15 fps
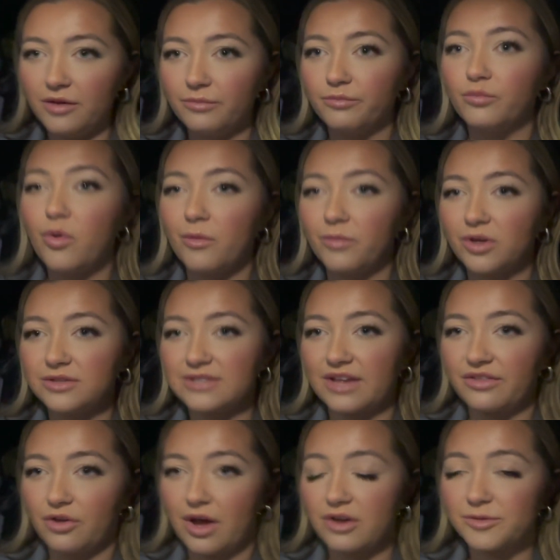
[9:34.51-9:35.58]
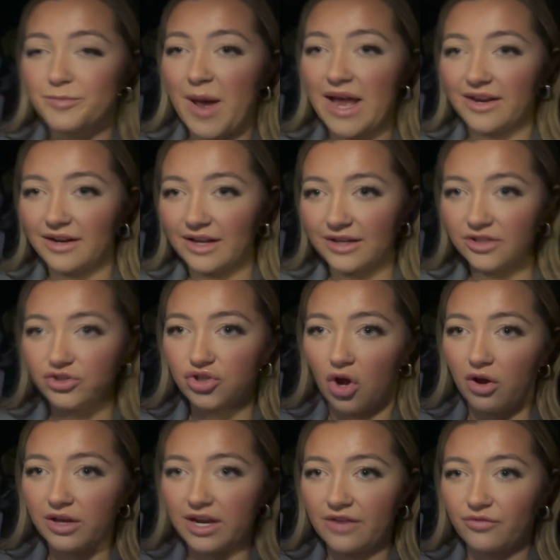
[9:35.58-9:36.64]
One, because I thought I was panting like a
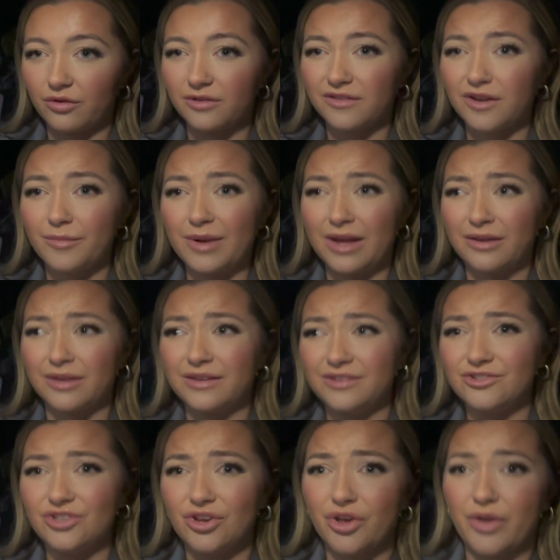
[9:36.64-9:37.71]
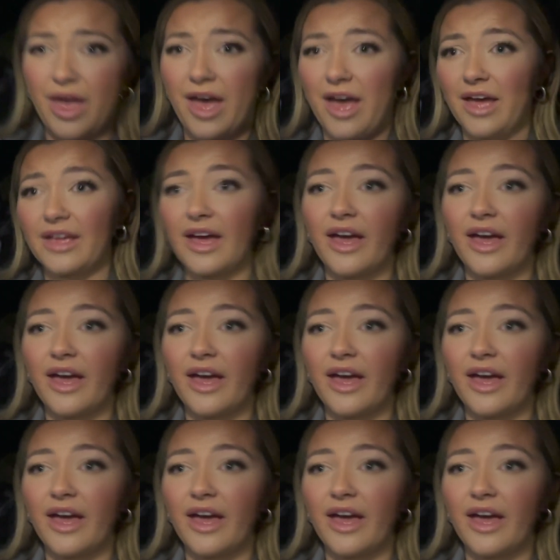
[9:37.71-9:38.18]
dog and everyone's gonna be like, is she okay?